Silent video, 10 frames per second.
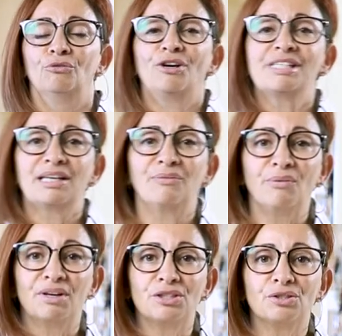First thing we
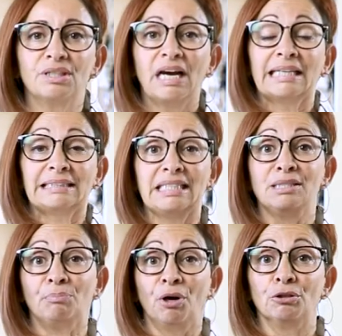want to do, guys,
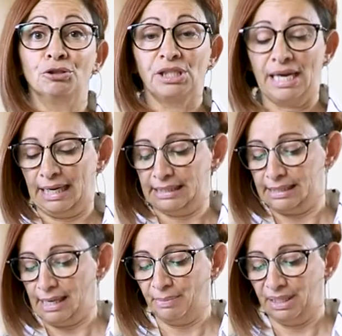is poach our
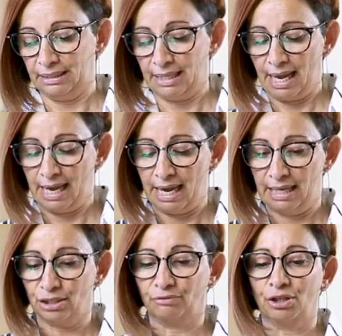salmon,
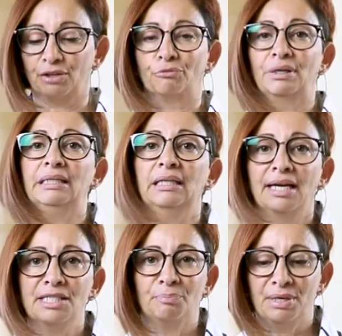and I've got a really
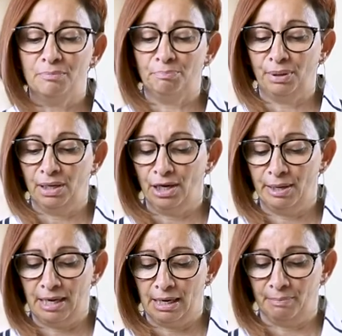nice big
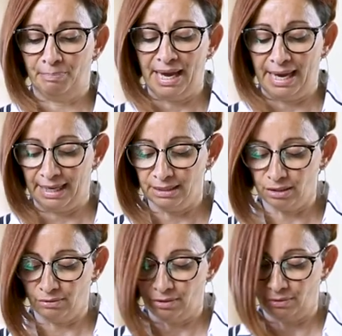um, pan,
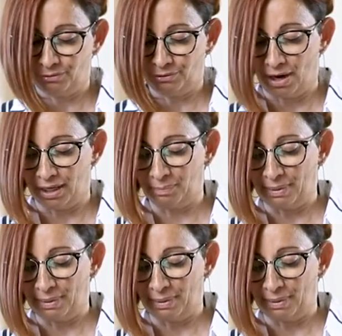frying